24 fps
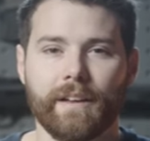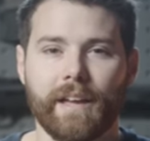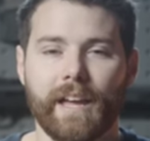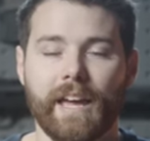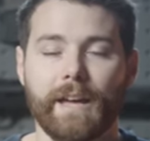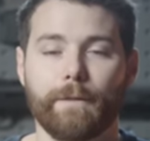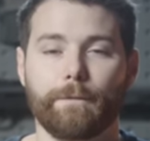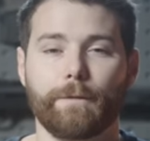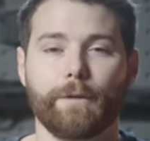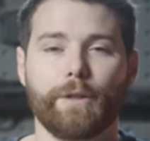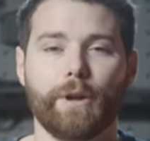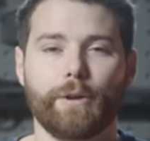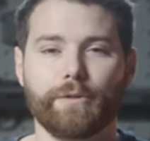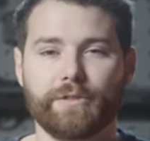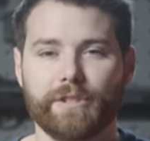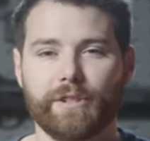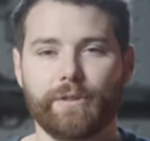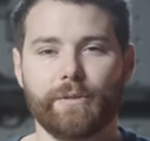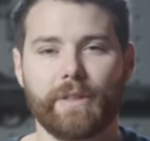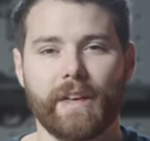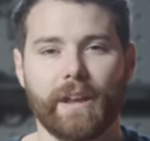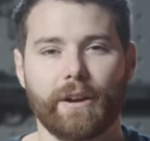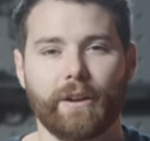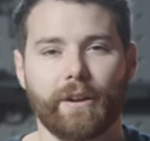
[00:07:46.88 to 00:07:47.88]
And for those
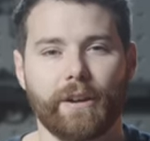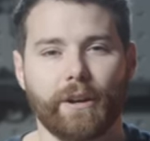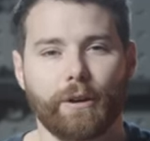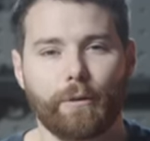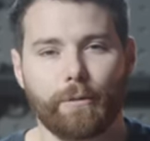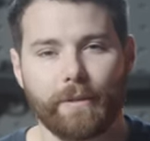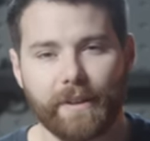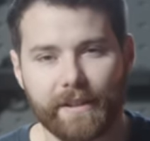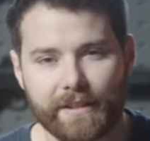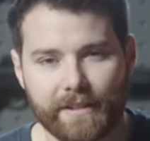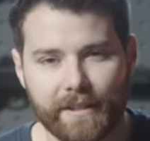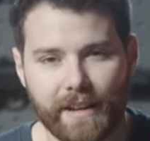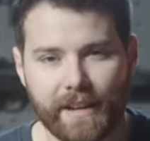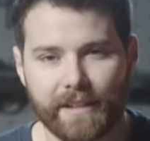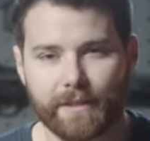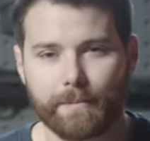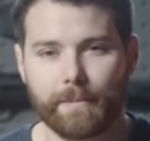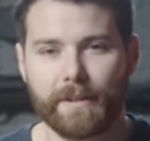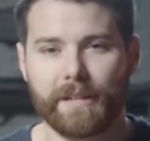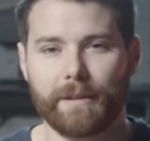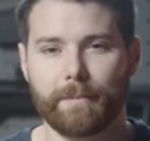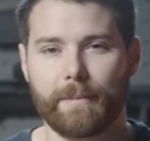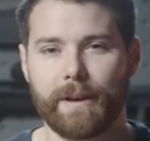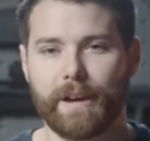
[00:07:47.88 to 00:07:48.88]
of you that are gonna criticize
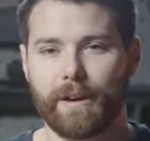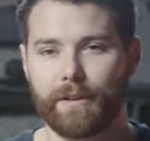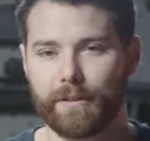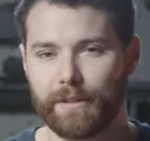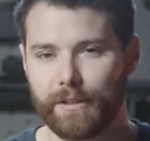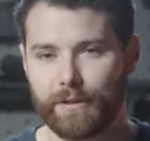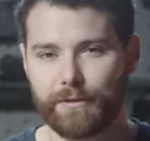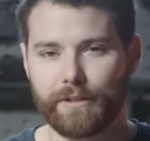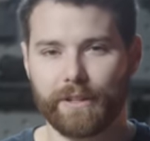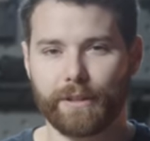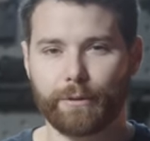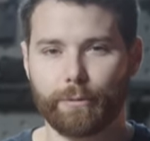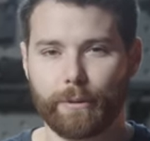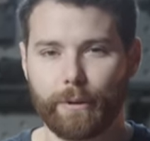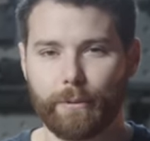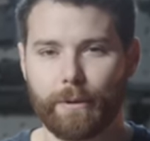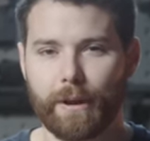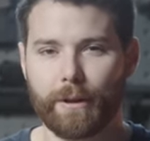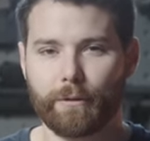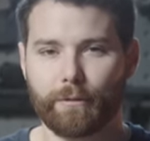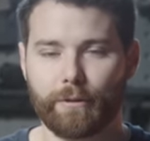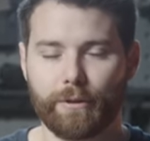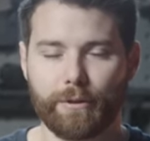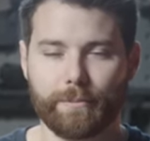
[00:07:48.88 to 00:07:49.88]
me about using
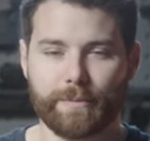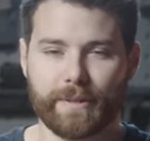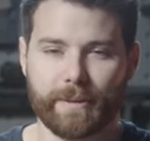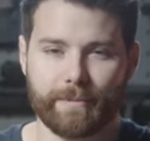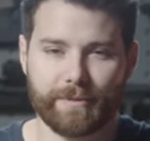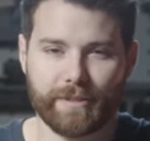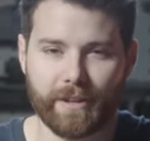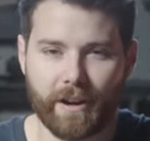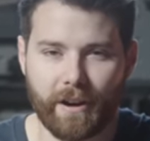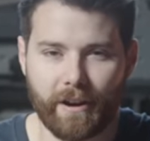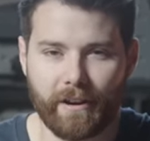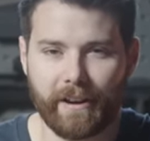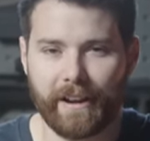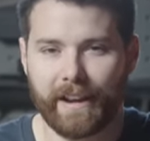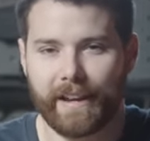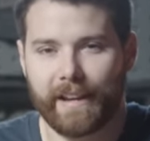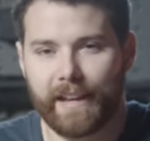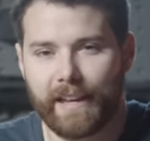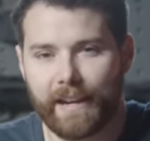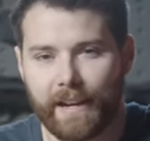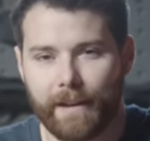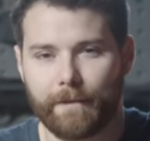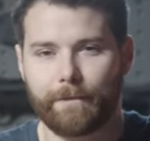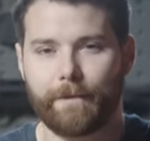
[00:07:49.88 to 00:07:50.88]
3-round groups, I'm sorry, I
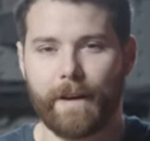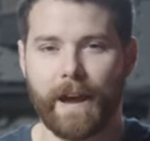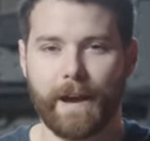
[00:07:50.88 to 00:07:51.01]
get it.